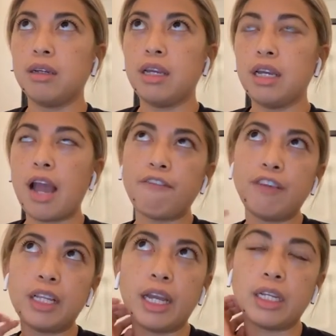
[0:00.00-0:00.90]
I feel
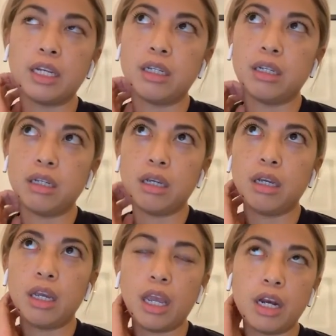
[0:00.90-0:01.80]
like
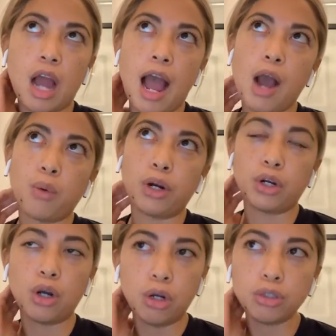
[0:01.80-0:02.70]
in our
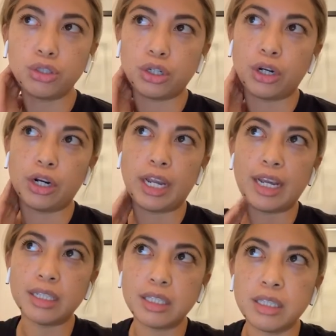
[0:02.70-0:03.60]
culture,
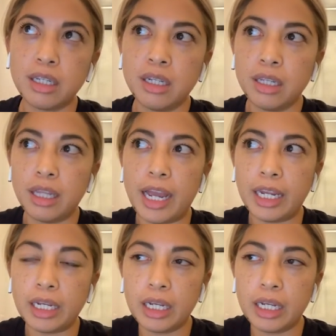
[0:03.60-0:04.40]
it's like